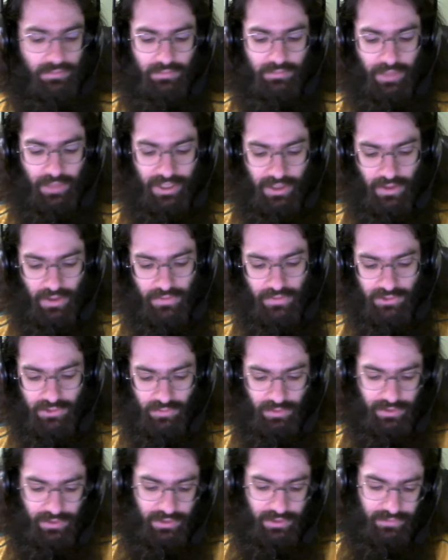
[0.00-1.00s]
many others
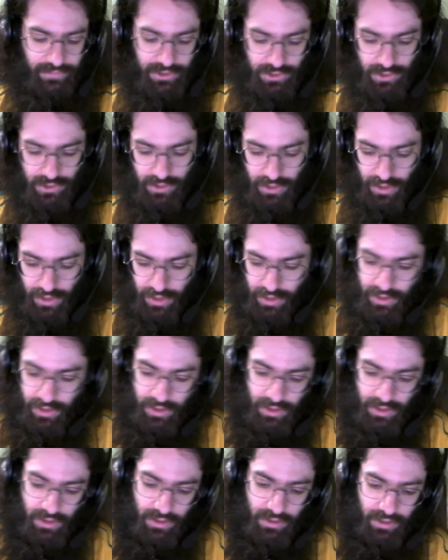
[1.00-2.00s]
with this feature,
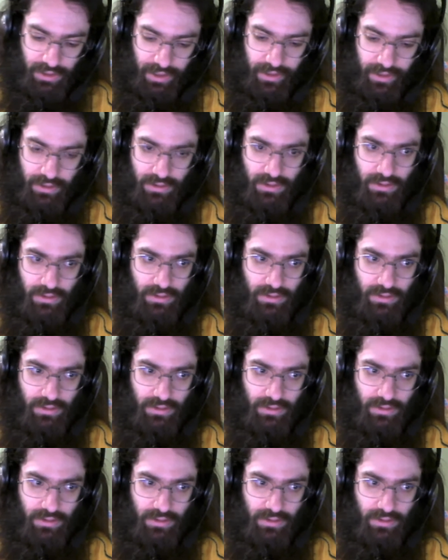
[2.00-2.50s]
can